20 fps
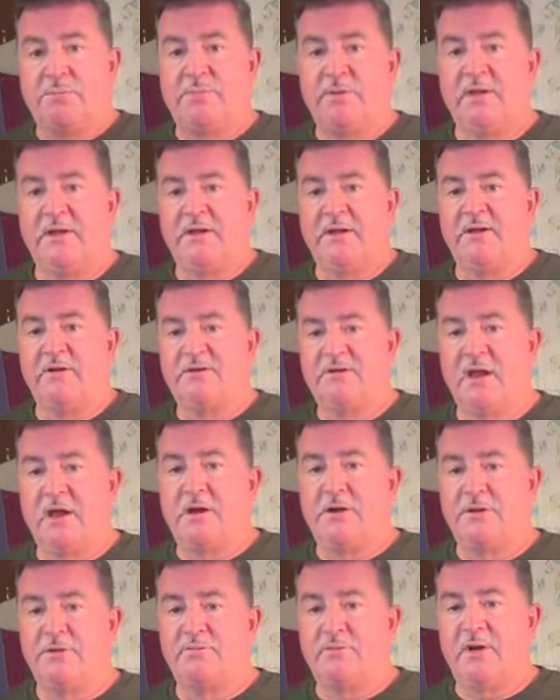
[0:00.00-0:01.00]
playing
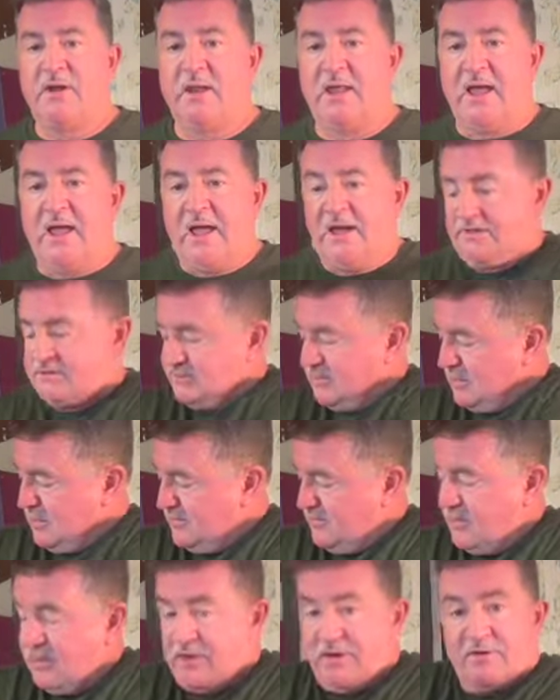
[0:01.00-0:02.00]
down and relaxed,
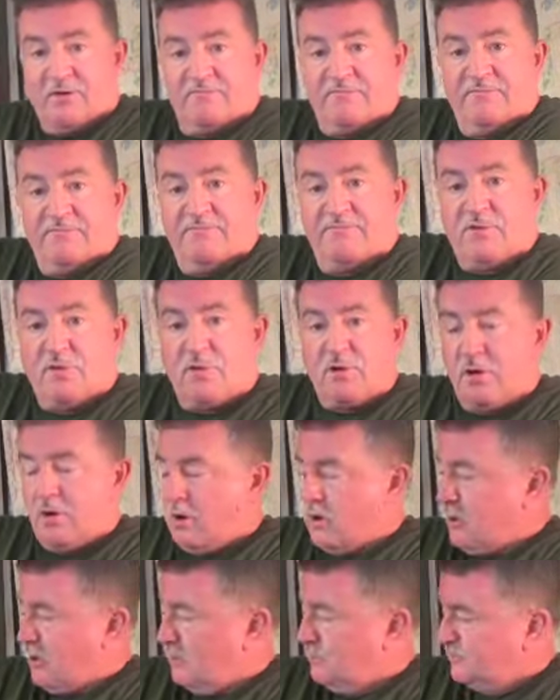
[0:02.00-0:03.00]
and that your
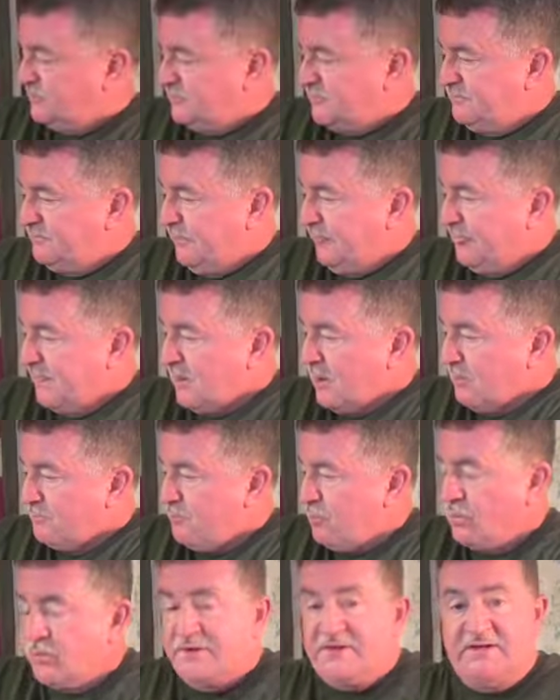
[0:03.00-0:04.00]
forearms are
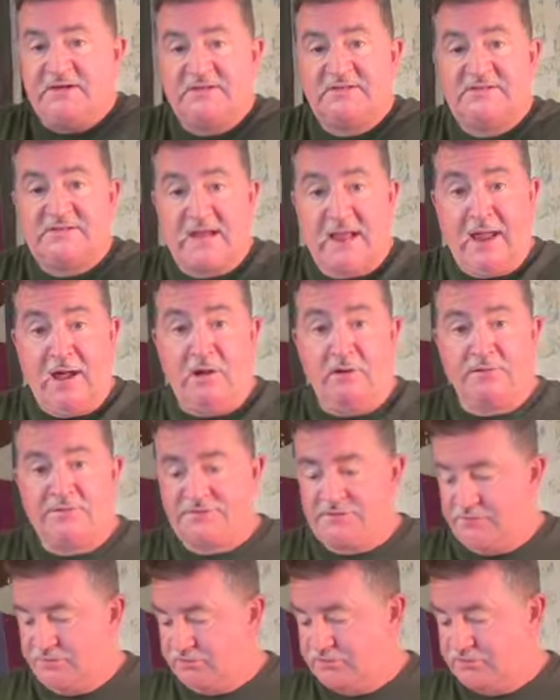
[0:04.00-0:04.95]
pointing down to the